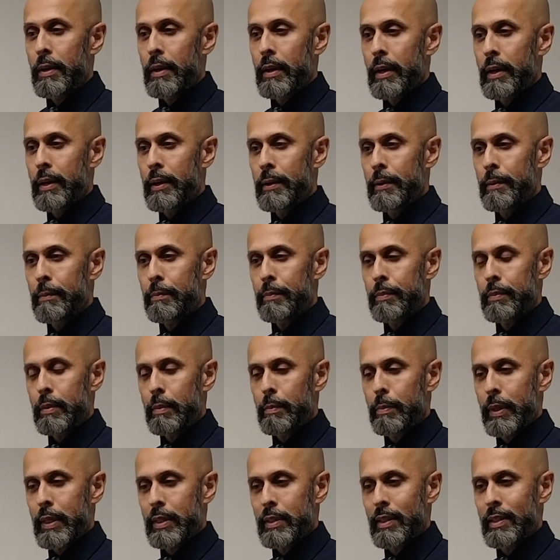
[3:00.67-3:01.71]

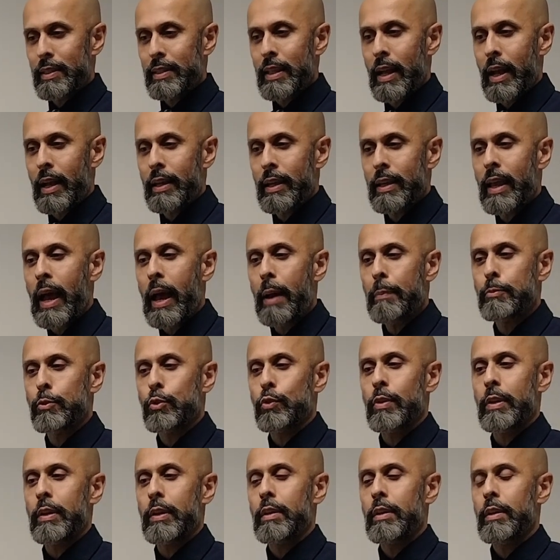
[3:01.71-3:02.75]
because it's not
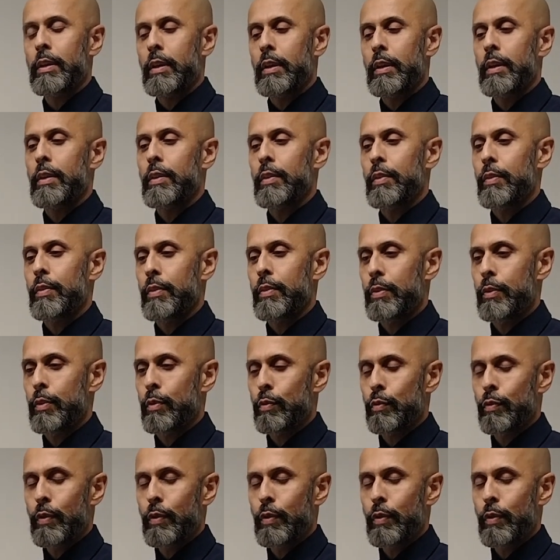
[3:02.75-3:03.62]
capturing the